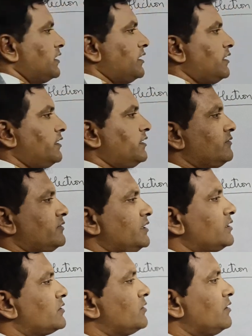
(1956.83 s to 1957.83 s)
the
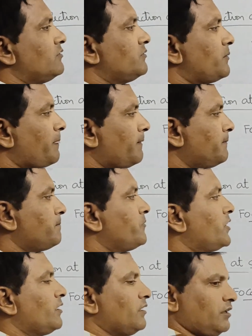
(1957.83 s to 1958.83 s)
definition of
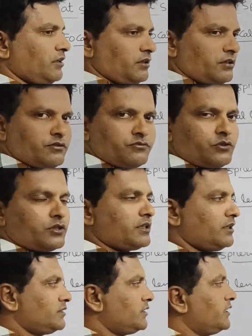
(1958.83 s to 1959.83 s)

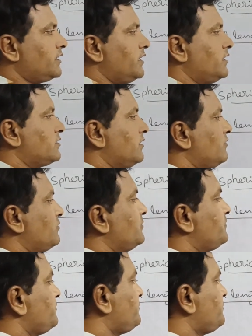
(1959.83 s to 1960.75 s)
focus in case of